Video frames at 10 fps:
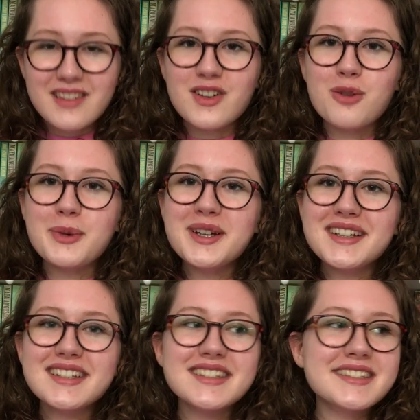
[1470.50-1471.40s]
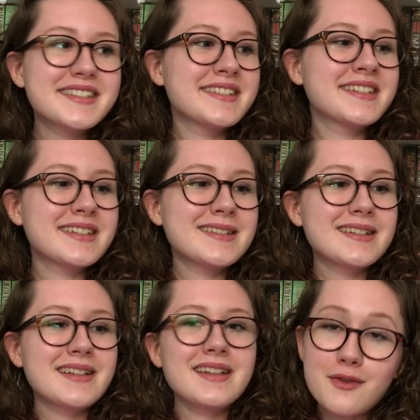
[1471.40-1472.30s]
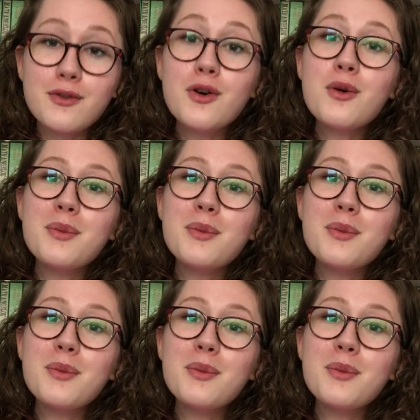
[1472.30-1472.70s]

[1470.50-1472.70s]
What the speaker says: 4 books. 4